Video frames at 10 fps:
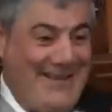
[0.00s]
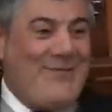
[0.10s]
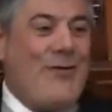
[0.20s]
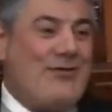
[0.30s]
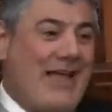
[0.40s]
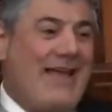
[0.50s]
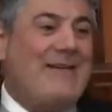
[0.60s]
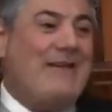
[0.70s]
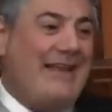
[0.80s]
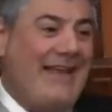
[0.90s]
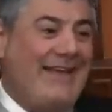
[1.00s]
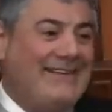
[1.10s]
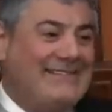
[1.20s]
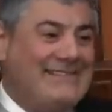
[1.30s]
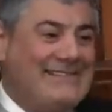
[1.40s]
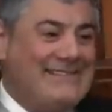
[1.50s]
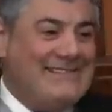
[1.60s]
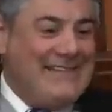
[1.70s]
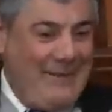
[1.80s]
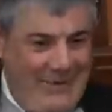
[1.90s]
Chevruta, him and her.
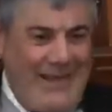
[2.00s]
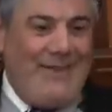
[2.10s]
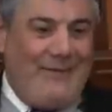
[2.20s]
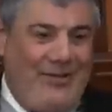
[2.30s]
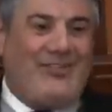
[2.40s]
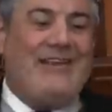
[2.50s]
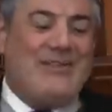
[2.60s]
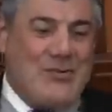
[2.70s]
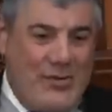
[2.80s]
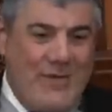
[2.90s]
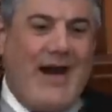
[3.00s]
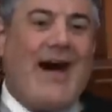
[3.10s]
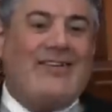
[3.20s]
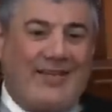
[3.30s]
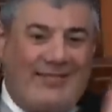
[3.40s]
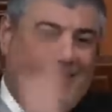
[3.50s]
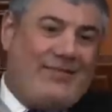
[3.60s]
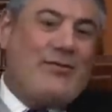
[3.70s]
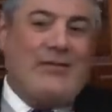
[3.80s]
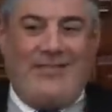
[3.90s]
And believe me, she knew Gemara just
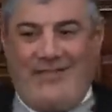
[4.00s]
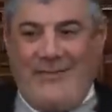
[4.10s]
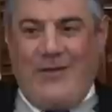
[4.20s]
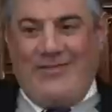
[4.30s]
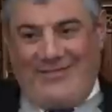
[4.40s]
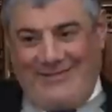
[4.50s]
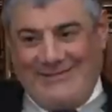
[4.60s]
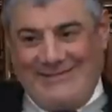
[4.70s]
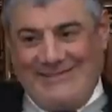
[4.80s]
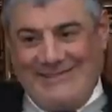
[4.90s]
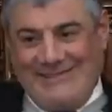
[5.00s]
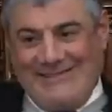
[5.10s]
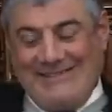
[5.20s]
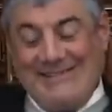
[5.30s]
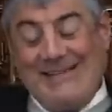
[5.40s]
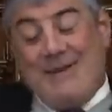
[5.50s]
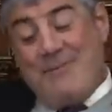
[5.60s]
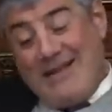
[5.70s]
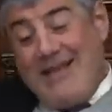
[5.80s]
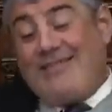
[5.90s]
as good as he was.
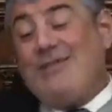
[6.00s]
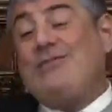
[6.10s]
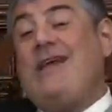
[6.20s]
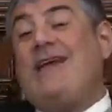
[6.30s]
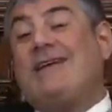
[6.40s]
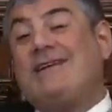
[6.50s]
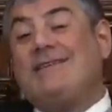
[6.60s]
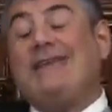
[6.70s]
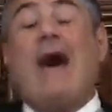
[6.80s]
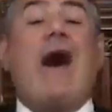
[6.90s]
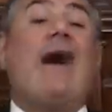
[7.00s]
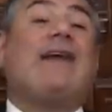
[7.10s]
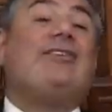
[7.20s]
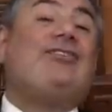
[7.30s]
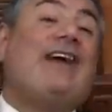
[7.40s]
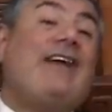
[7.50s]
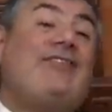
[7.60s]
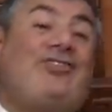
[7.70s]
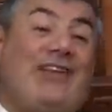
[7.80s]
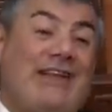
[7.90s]
But that's unique. Now, how can she
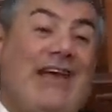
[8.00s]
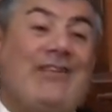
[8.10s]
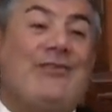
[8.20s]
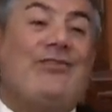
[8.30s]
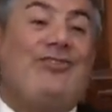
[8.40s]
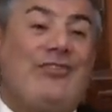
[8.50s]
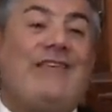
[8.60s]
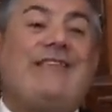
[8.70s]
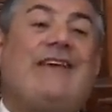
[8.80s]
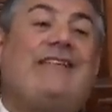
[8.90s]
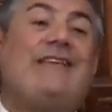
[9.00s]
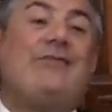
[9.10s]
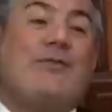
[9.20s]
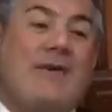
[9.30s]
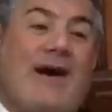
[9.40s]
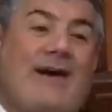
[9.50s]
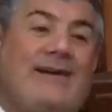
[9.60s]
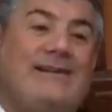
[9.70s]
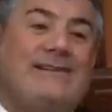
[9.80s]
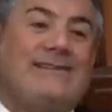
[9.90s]
raise children? No, she's addicted to Gemara.